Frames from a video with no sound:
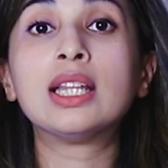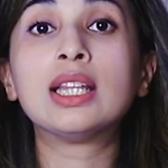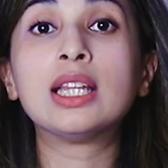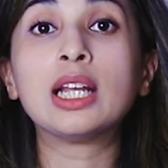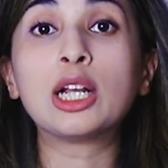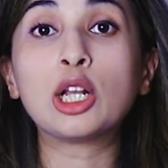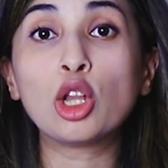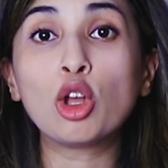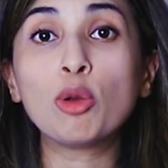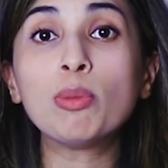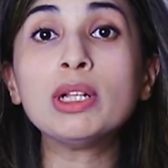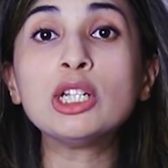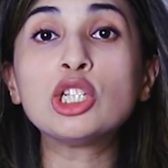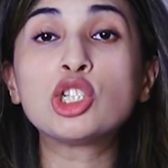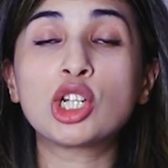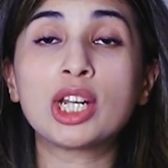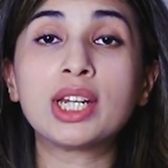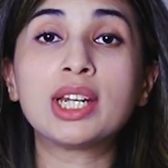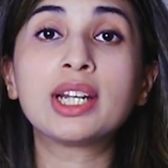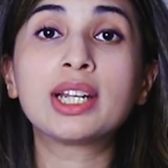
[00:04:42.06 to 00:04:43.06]
The Global
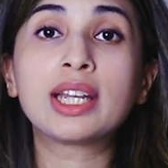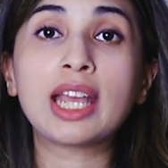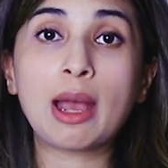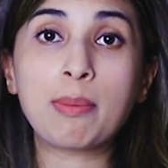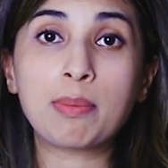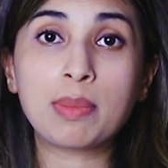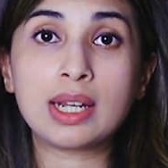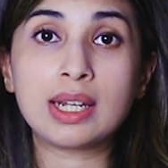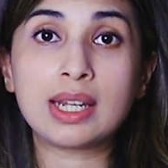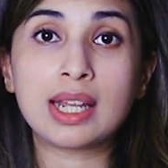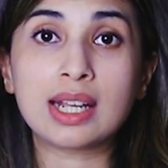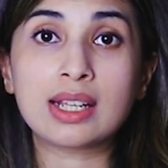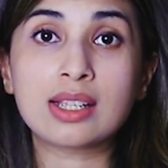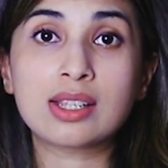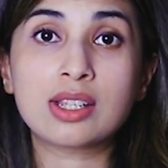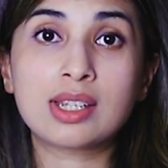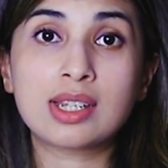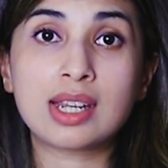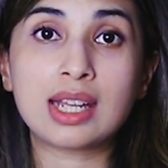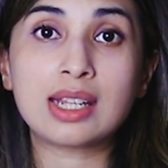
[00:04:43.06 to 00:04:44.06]
Gender Gap Index
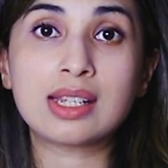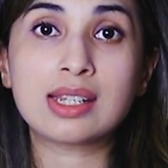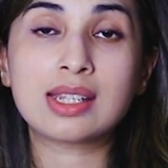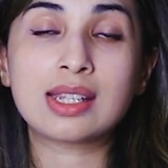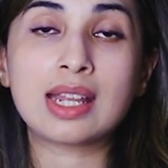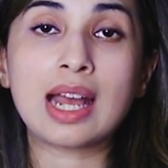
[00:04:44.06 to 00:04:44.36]
states